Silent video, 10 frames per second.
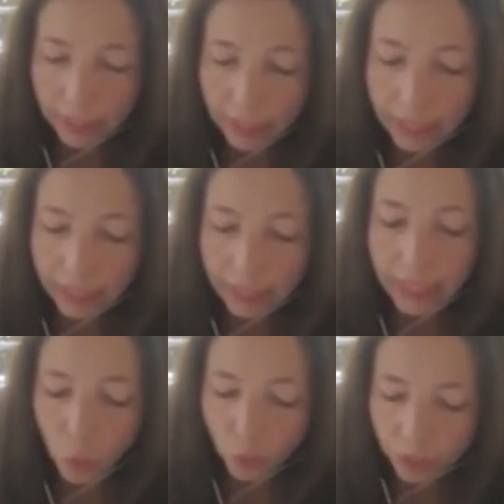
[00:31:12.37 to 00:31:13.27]
He is
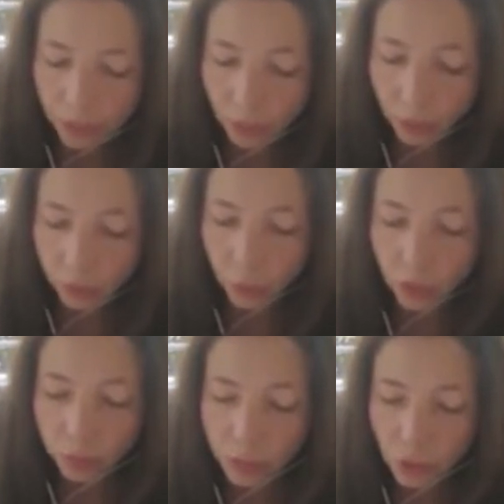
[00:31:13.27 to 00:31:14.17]
Coordinator of
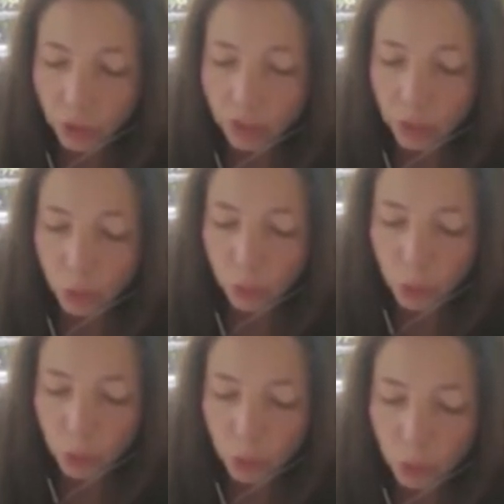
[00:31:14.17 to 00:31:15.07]
Transmission and Distribution